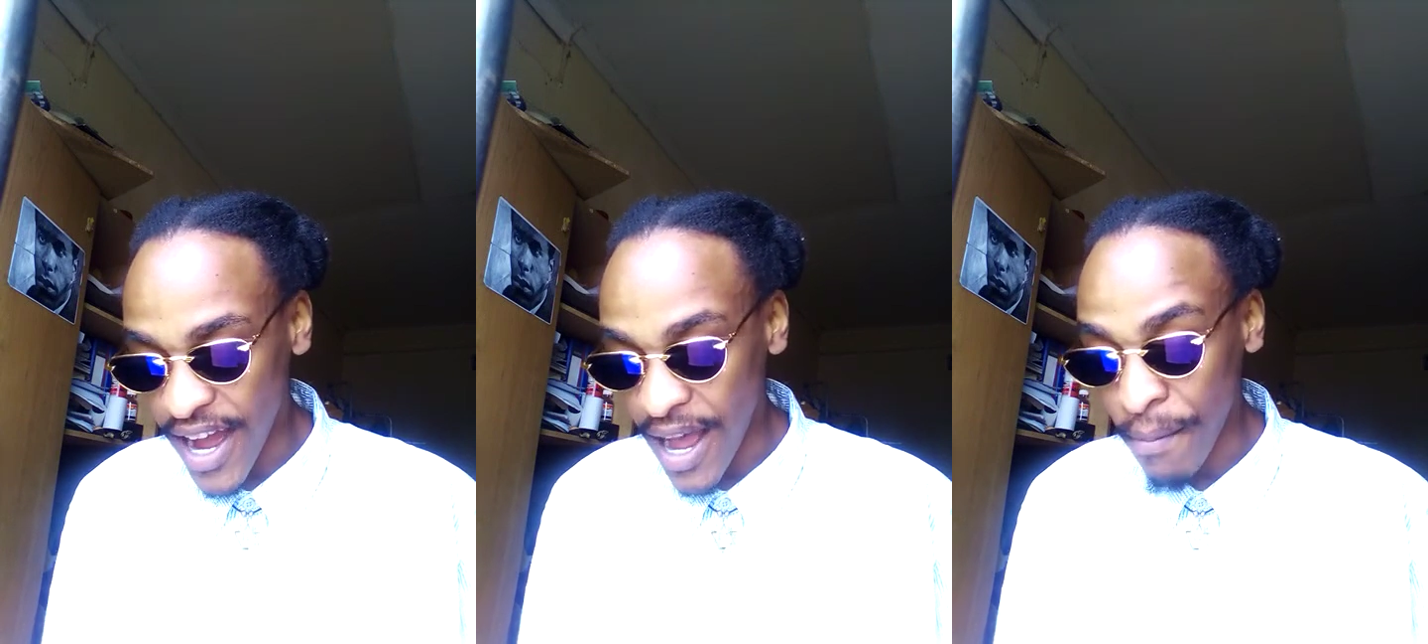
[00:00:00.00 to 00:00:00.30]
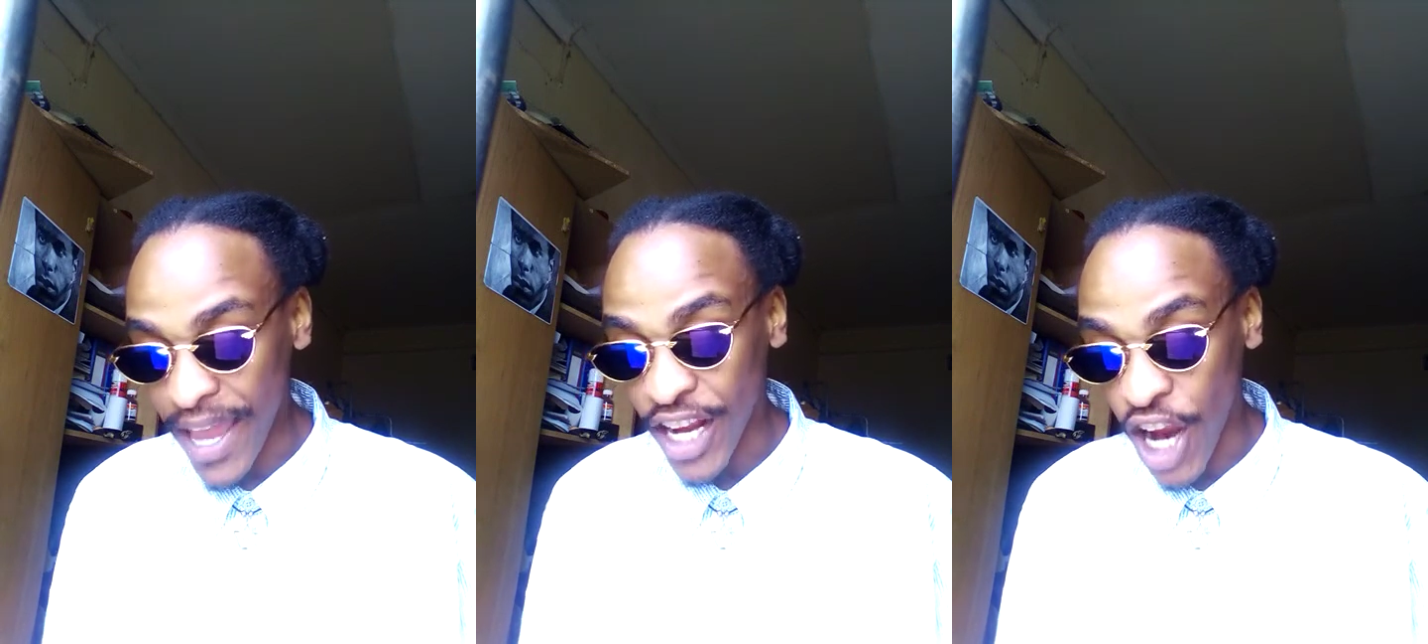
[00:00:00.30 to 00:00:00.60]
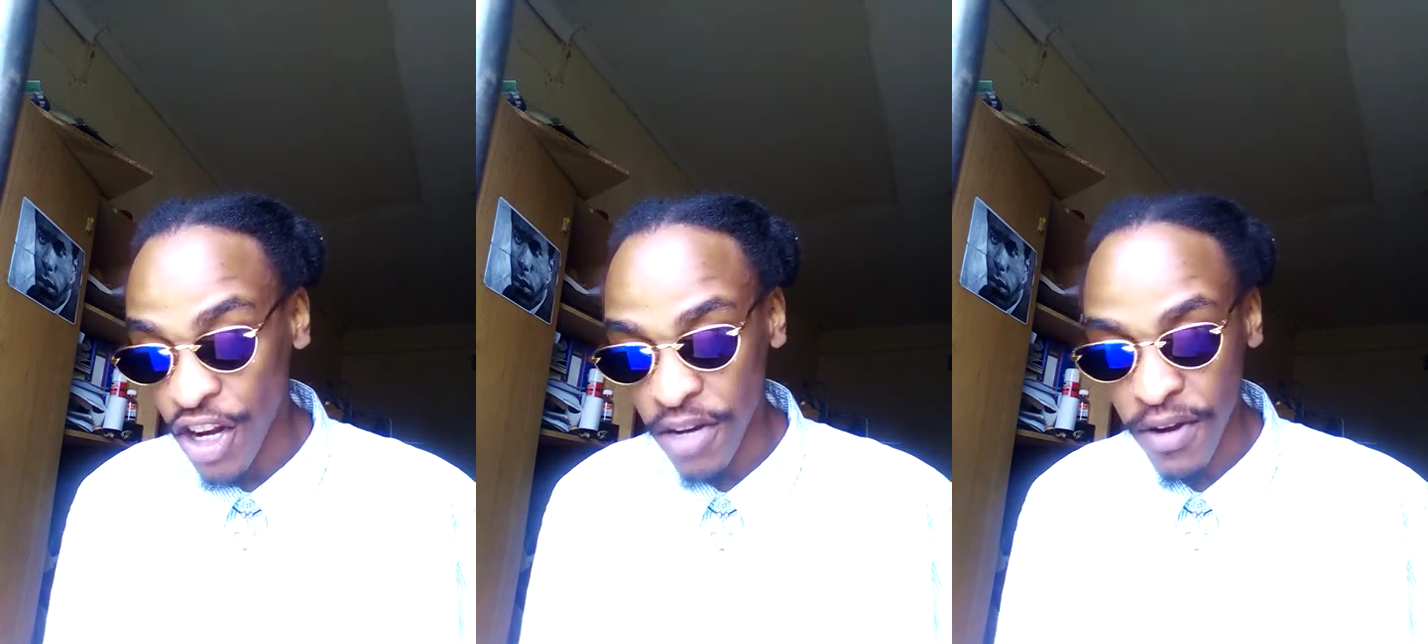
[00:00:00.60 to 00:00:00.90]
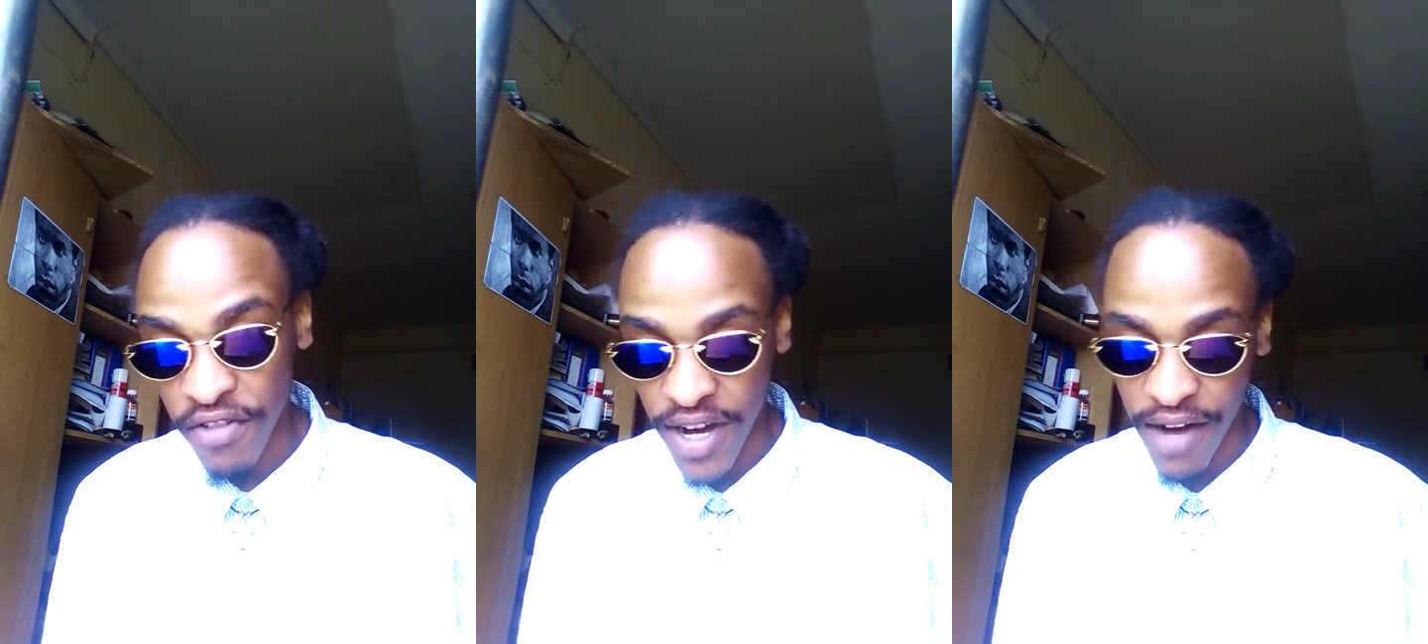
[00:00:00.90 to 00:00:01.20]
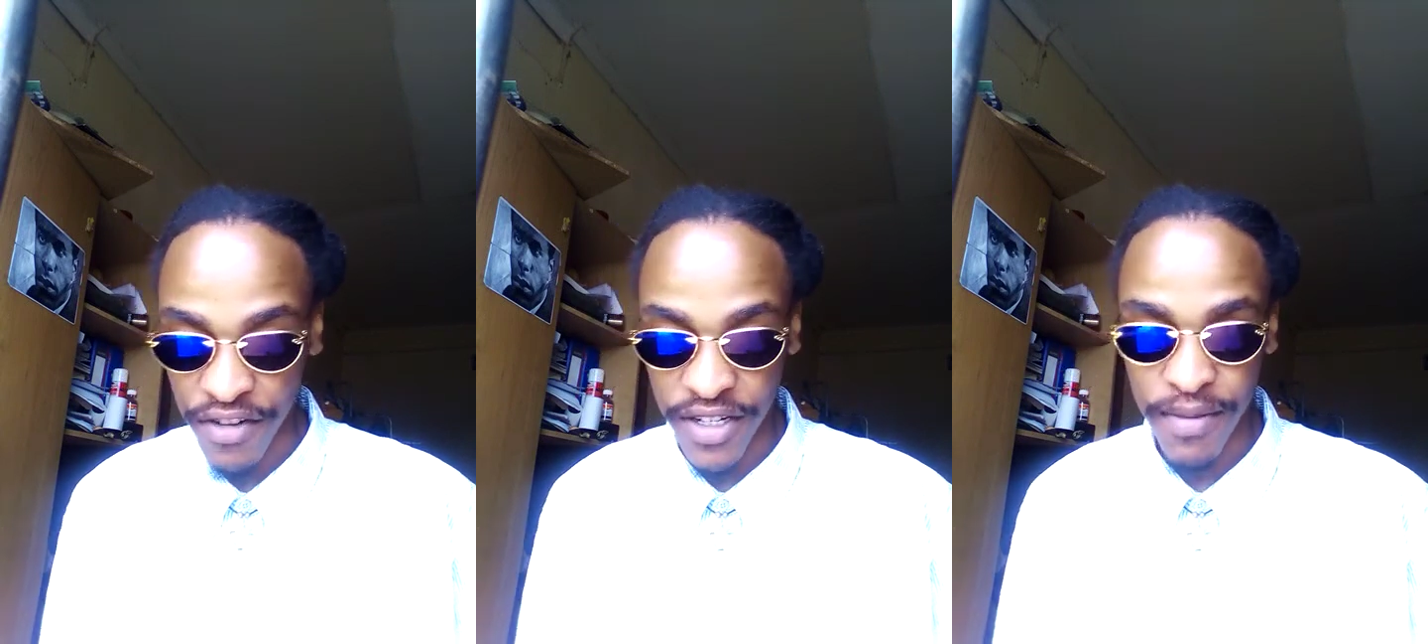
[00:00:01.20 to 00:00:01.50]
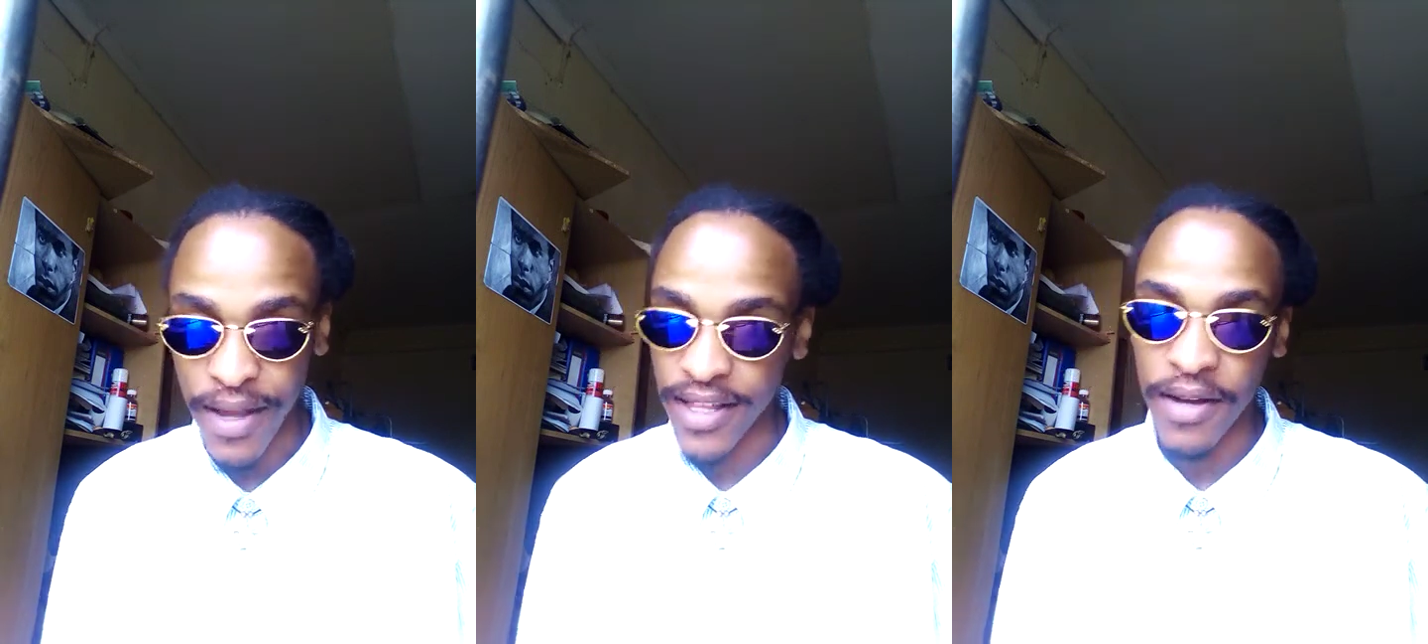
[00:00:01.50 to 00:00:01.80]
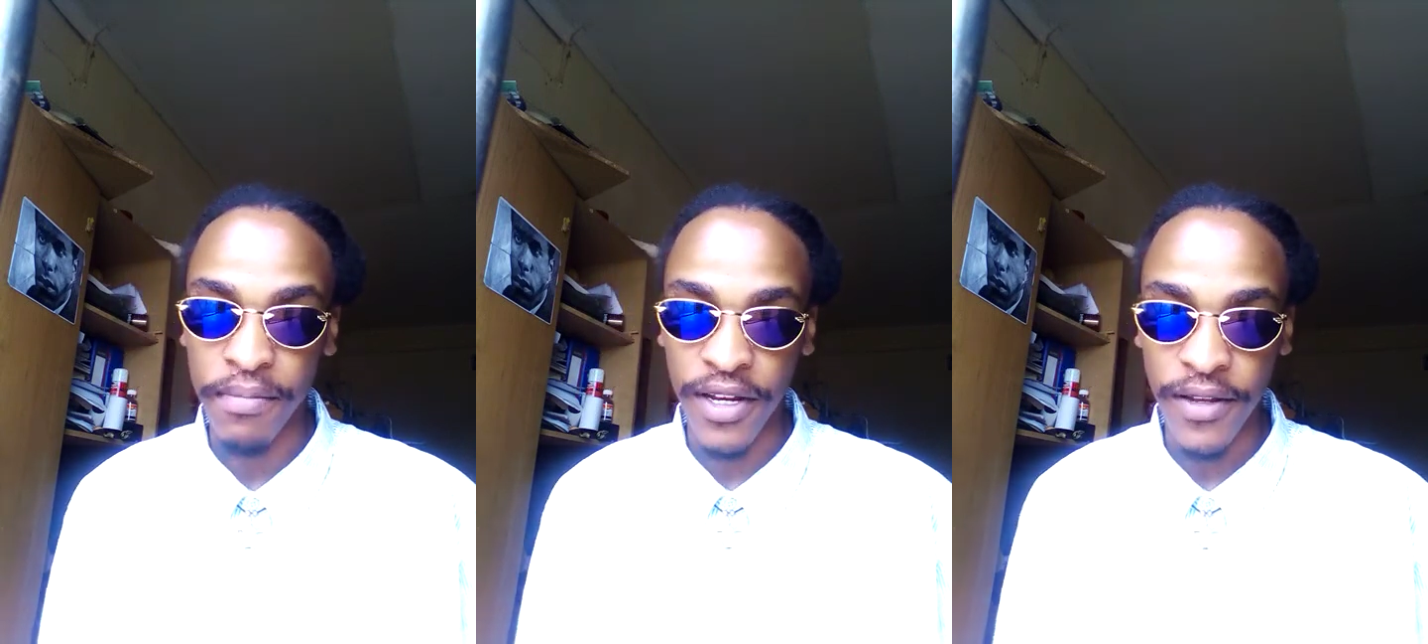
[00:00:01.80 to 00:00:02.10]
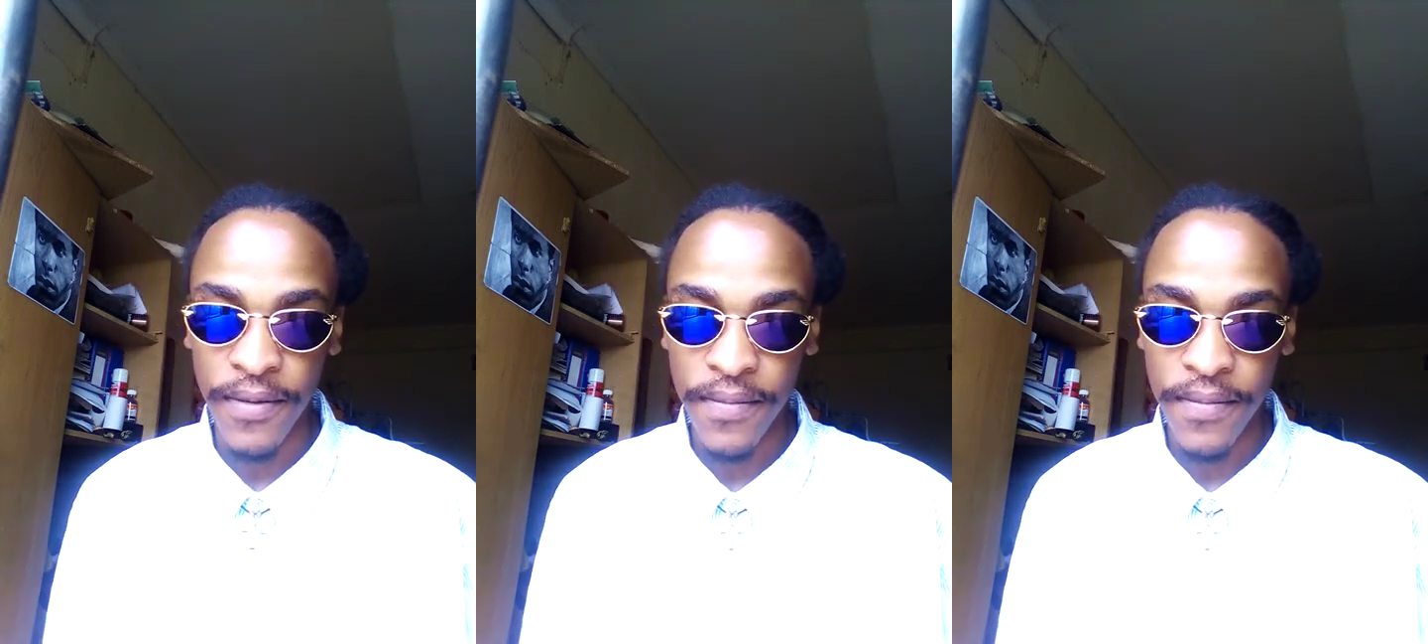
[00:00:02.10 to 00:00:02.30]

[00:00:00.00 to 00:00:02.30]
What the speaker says: and cannot be recovered by the company.